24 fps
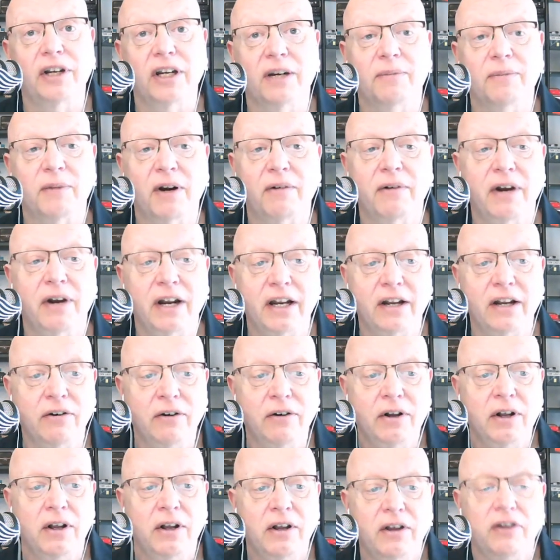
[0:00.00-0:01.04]
looking at my
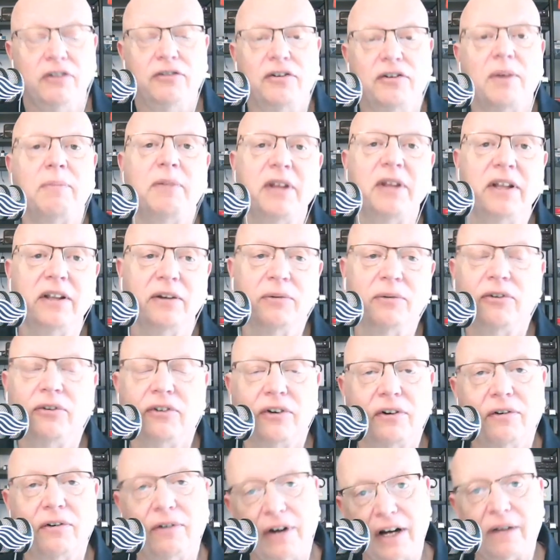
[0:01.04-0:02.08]
radio. Something that was
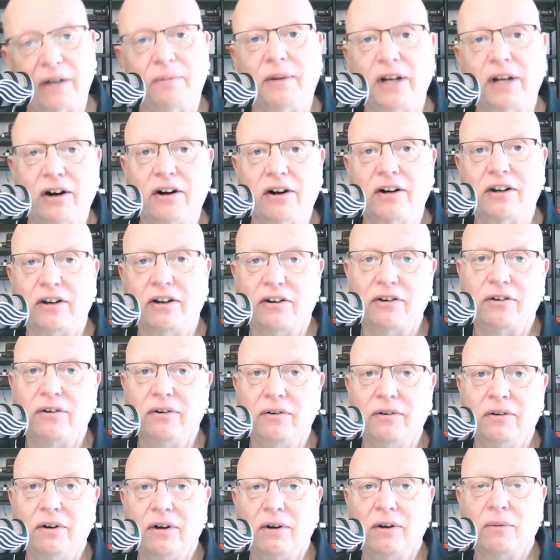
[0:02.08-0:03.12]
incredibly hard to
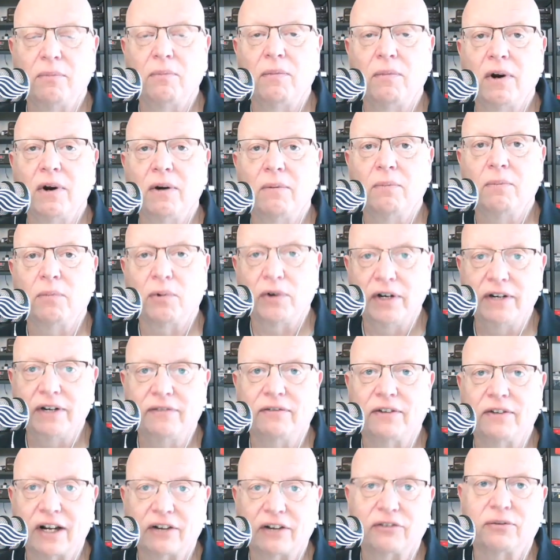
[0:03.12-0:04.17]
do
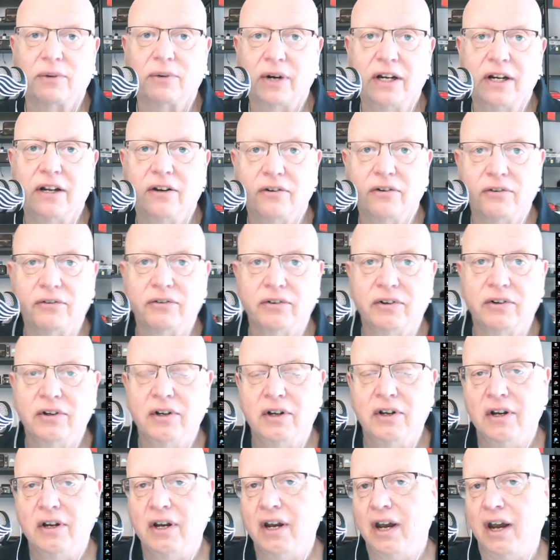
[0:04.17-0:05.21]
pre-flex radios,
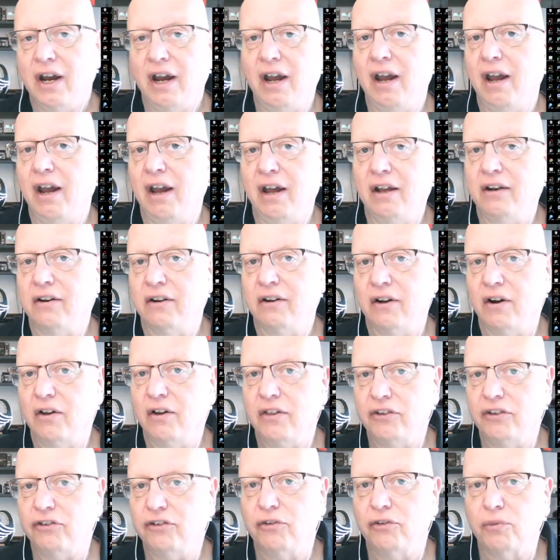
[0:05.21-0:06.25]
and
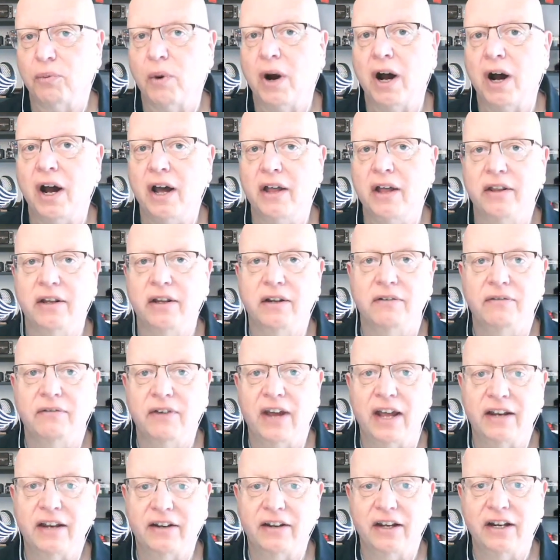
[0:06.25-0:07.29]
this is why the
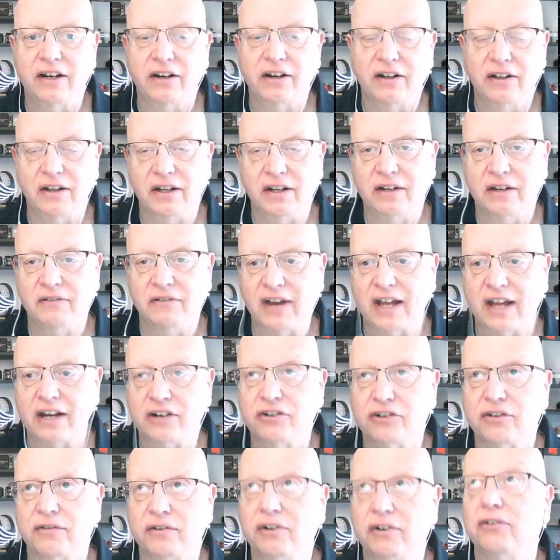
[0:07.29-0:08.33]
advantage the
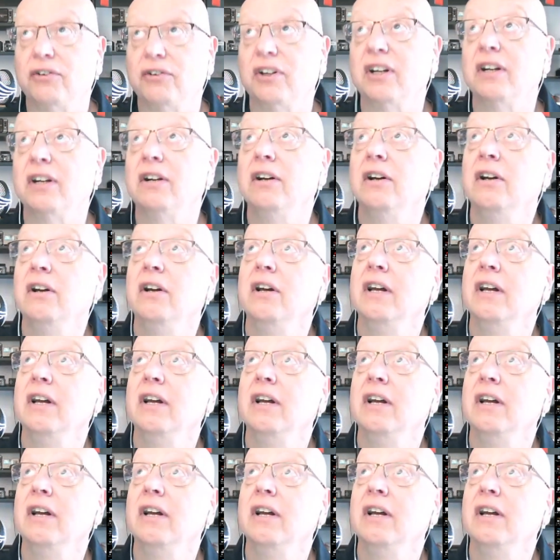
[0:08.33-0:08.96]
advantage of using